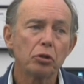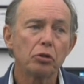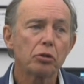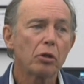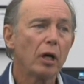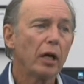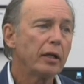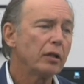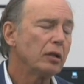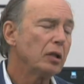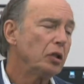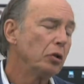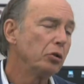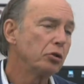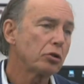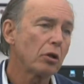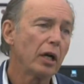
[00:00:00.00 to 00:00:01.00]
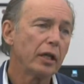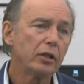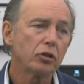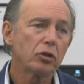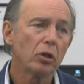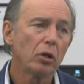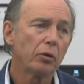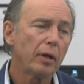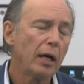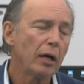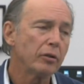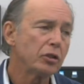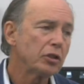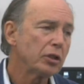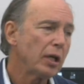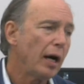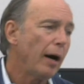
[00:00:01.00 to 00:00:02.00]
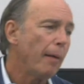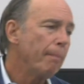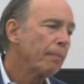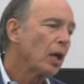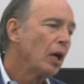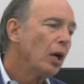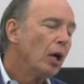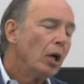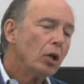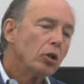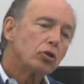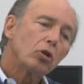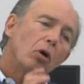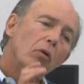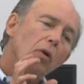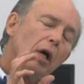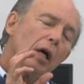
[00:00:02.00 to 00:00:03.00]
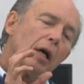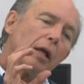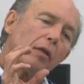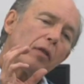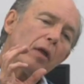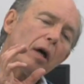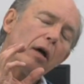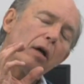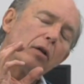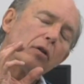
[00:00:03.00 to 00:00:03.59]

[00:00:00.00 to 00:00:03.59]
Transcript: who's trying to, who's trying to slow down and stop. So the,